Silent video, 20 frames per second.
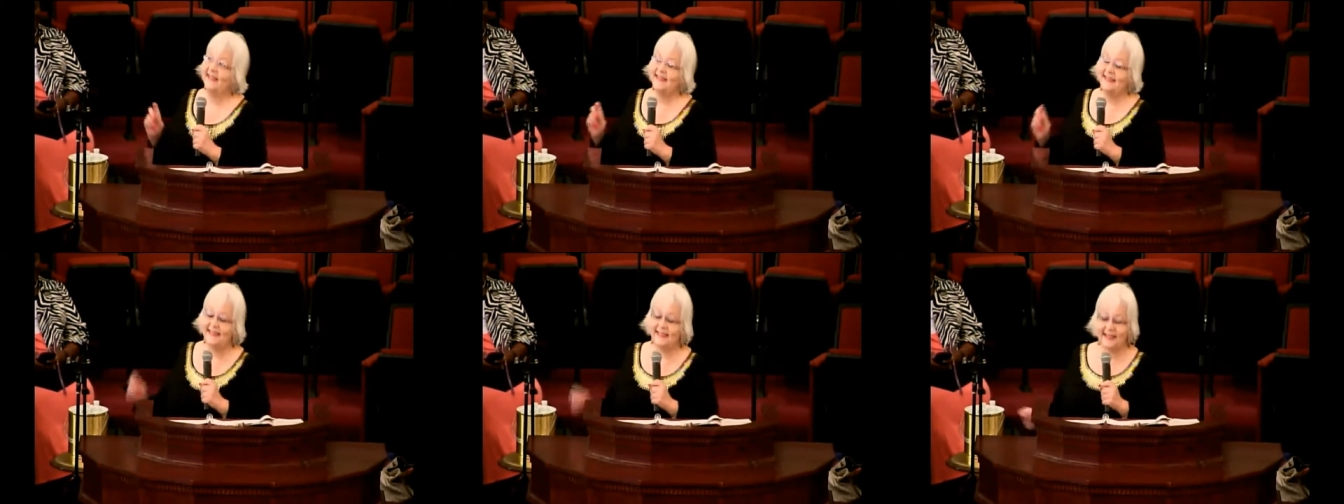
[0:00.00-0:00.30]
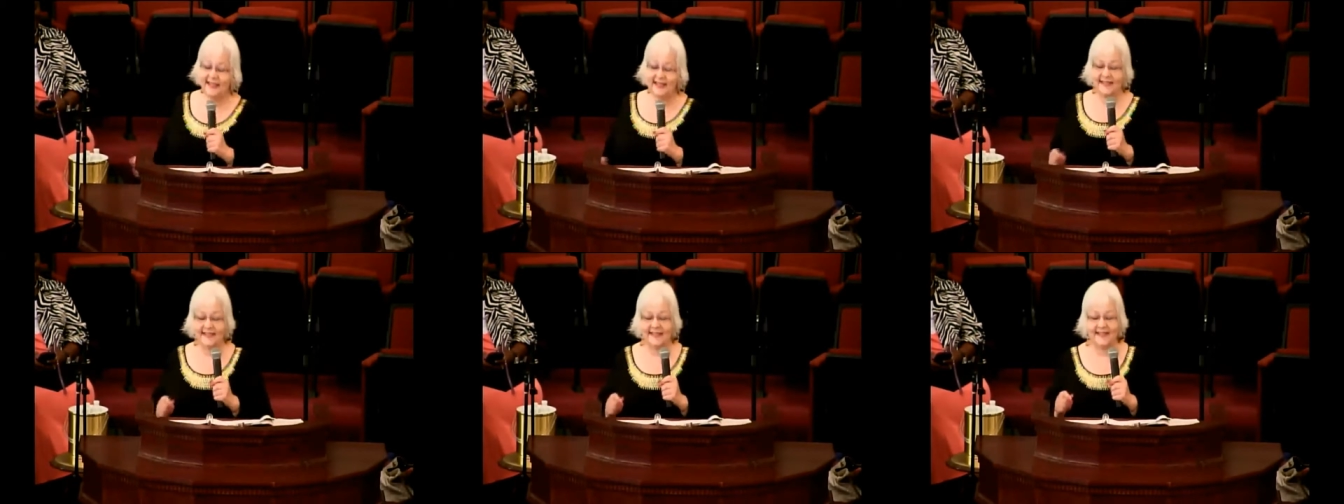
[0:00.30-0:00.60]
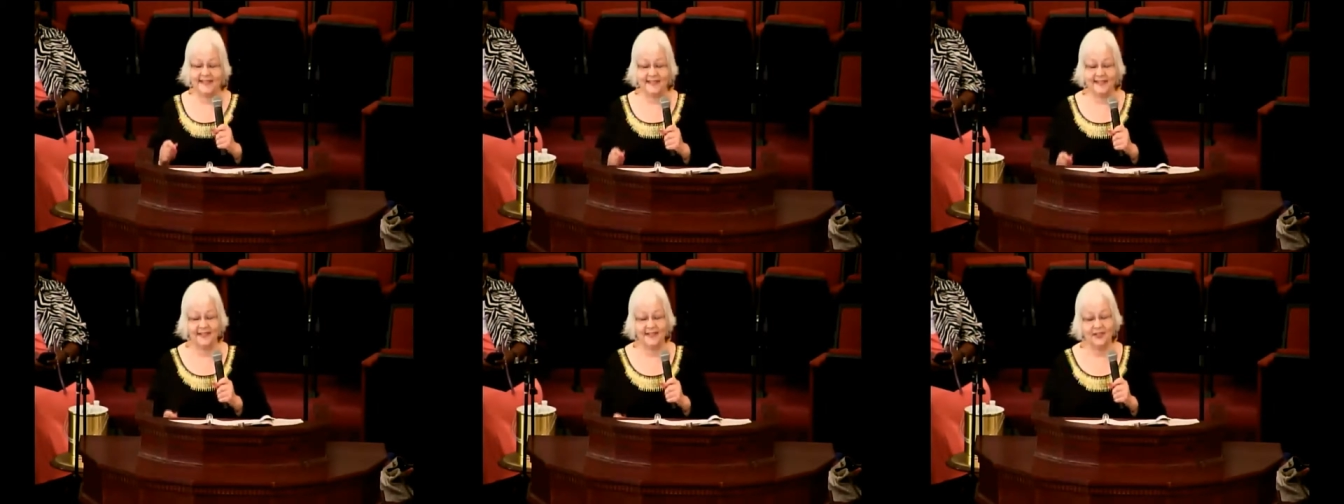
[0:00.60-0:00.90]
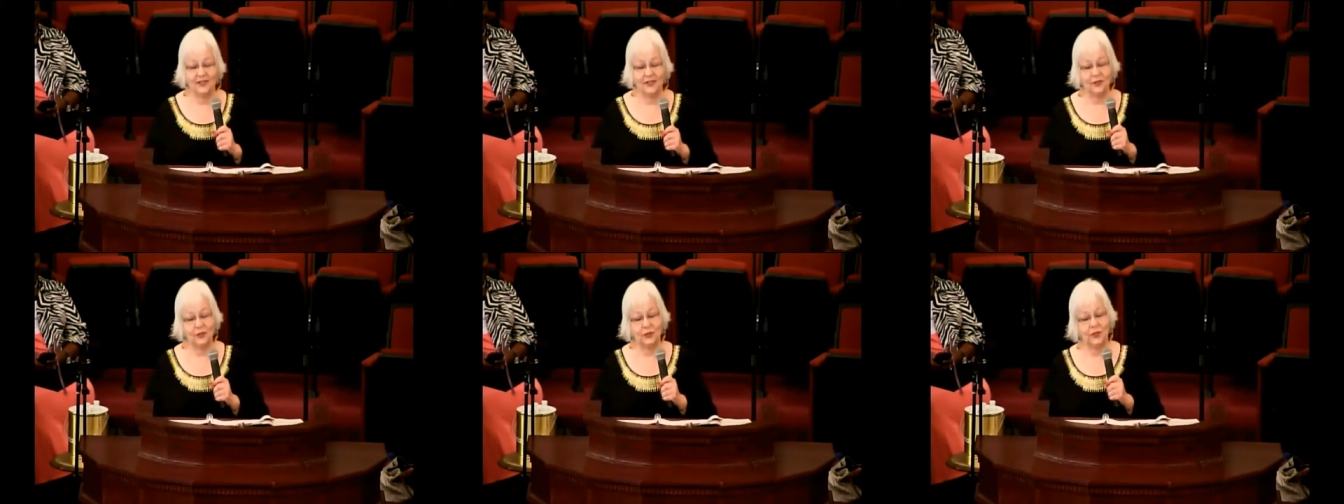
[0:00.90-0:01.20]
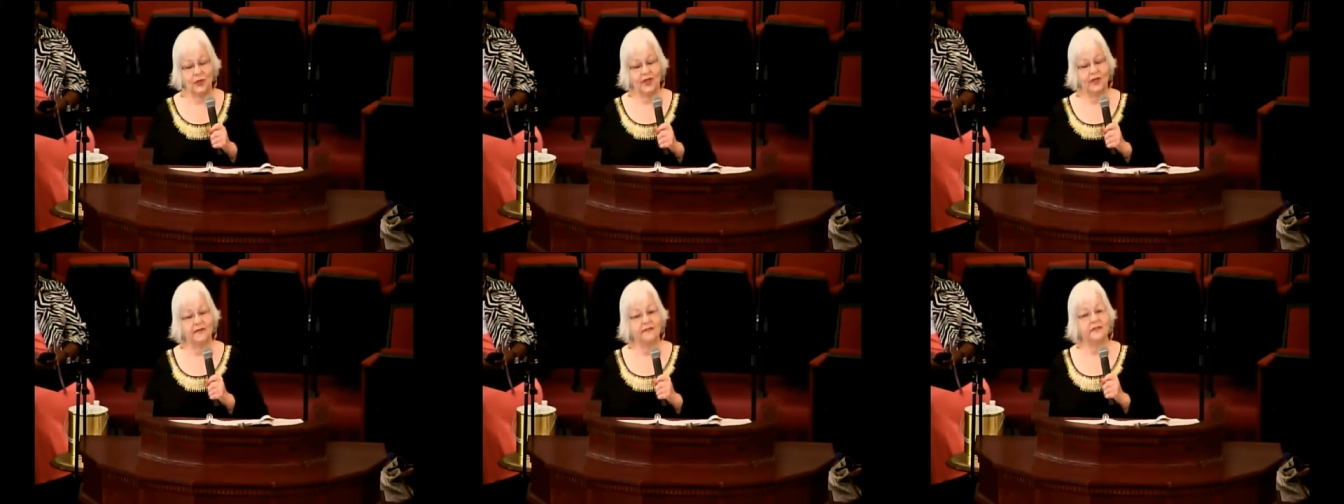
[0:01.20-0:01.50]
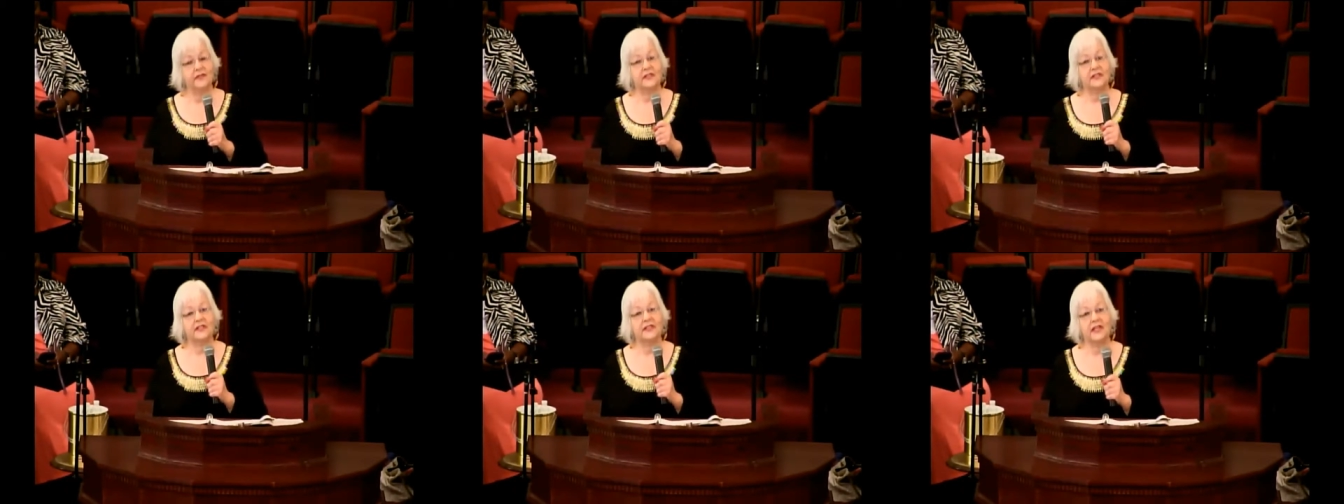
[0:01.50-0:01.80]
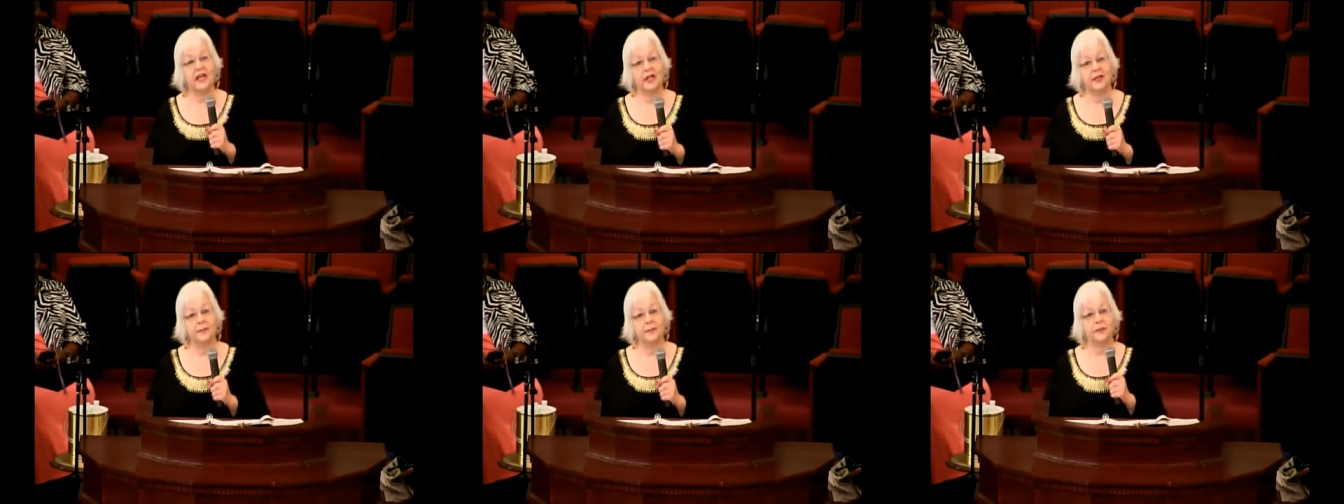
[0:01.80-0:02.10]
Just as the 12
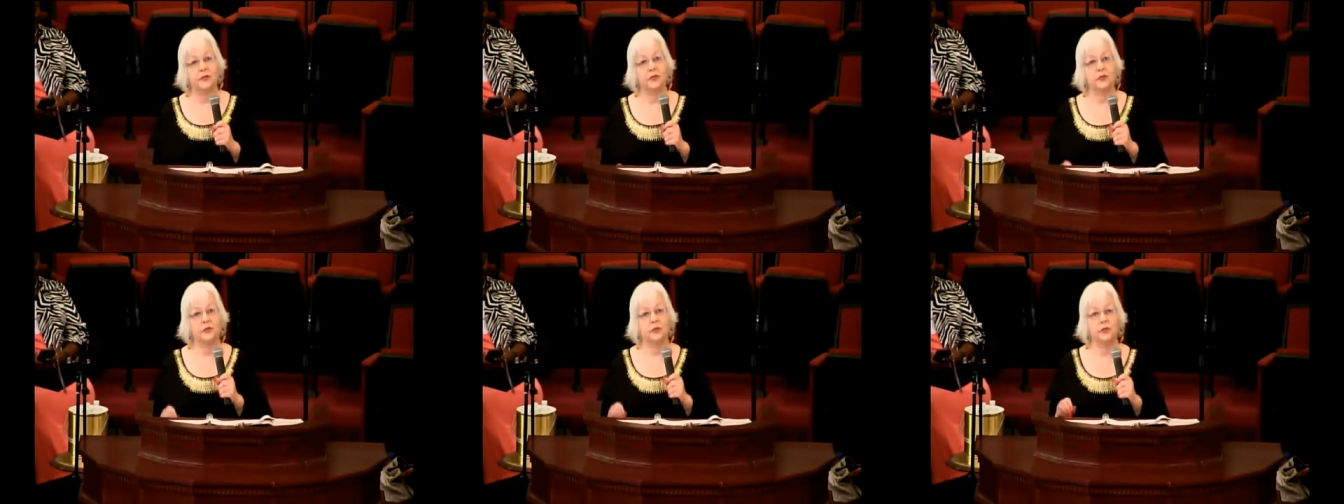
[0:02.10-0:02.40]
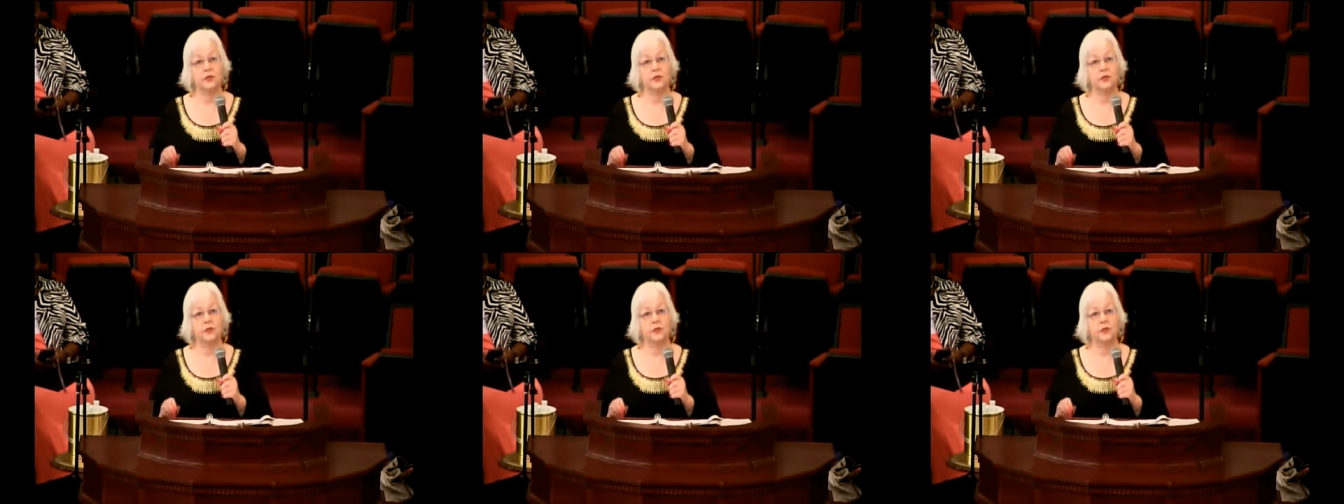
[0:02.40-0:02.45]
disciples